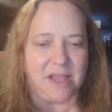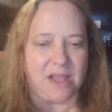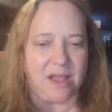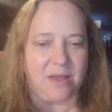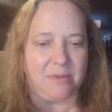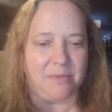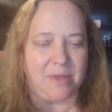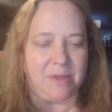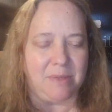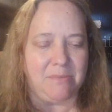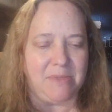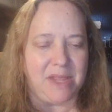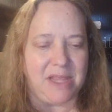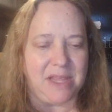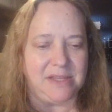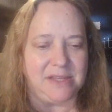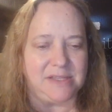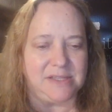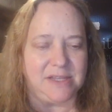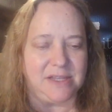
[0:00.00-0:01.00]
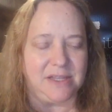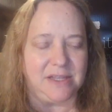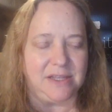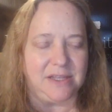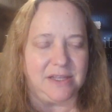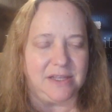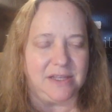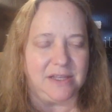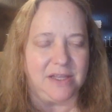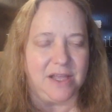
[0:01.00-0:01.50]
um,
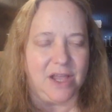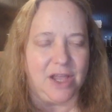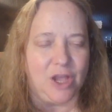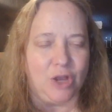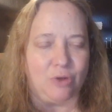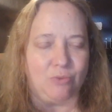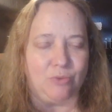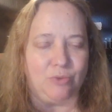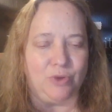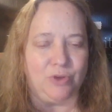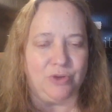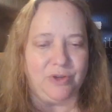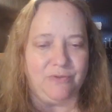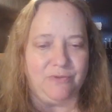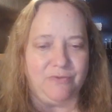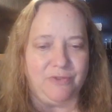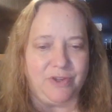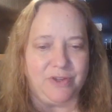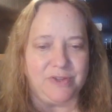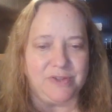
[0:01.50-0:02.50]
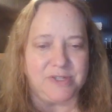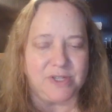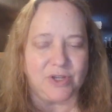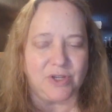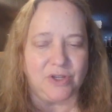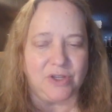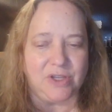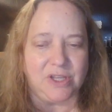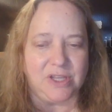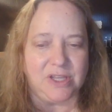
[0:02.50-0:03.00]
amazing rune-infused
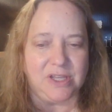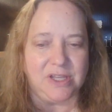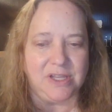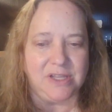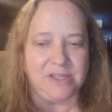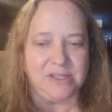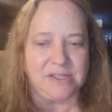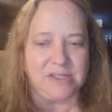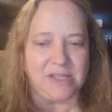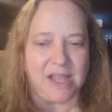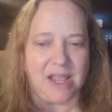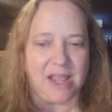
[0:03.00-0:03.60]
cookies.